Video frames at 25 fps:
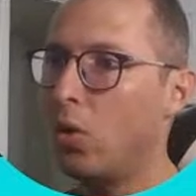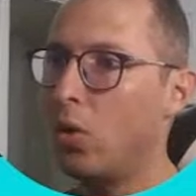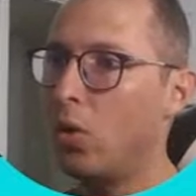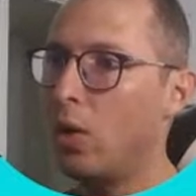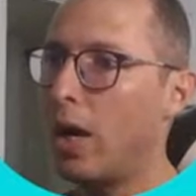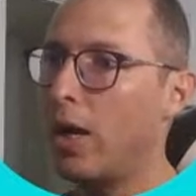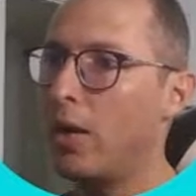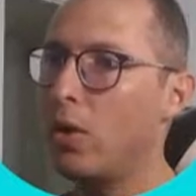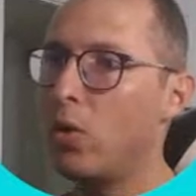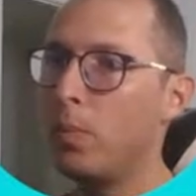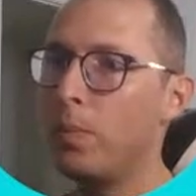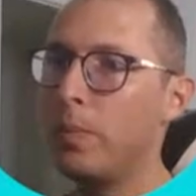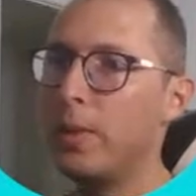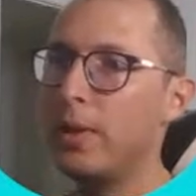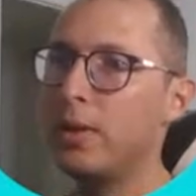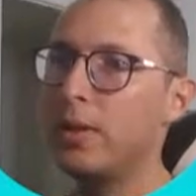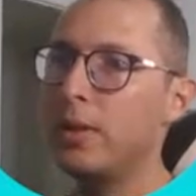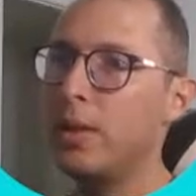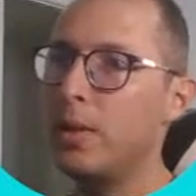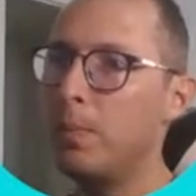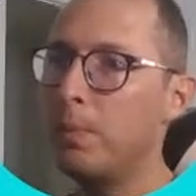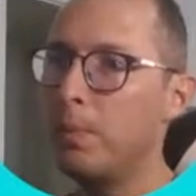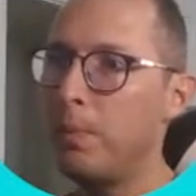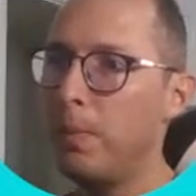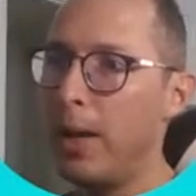I opened the
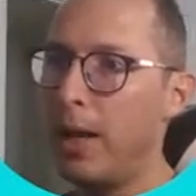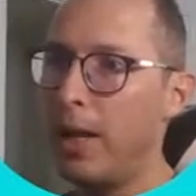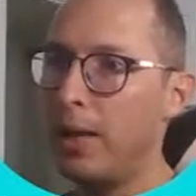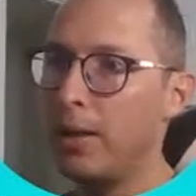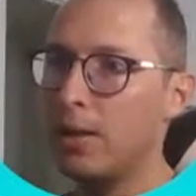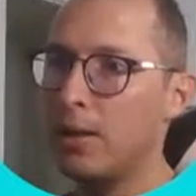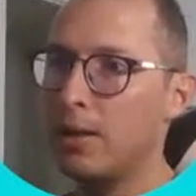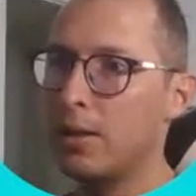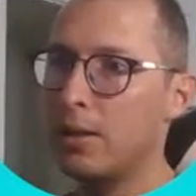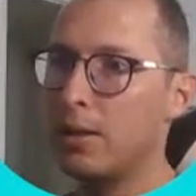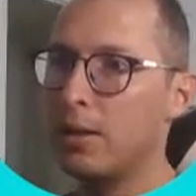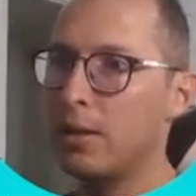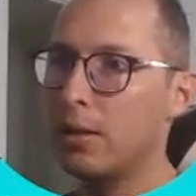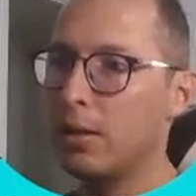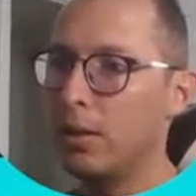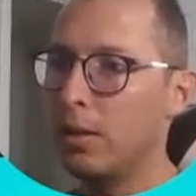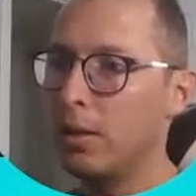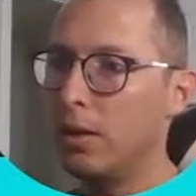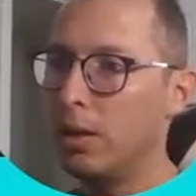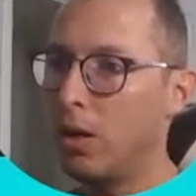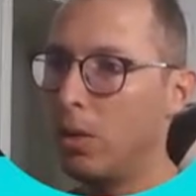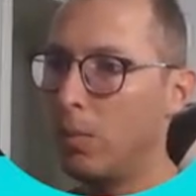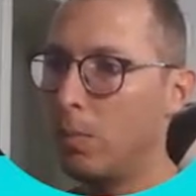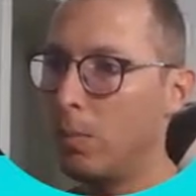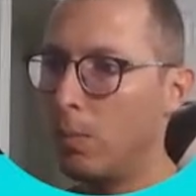pet
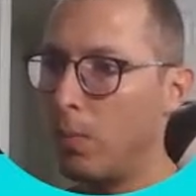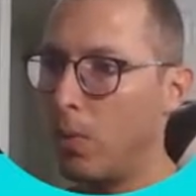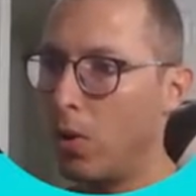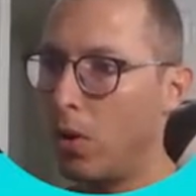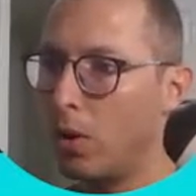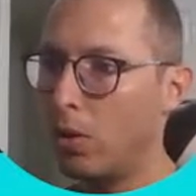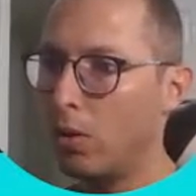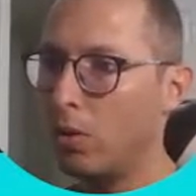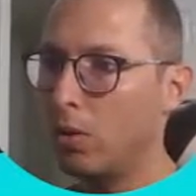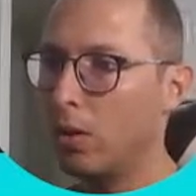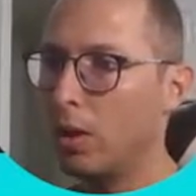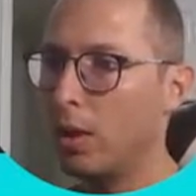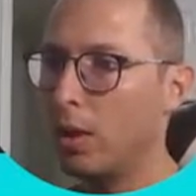model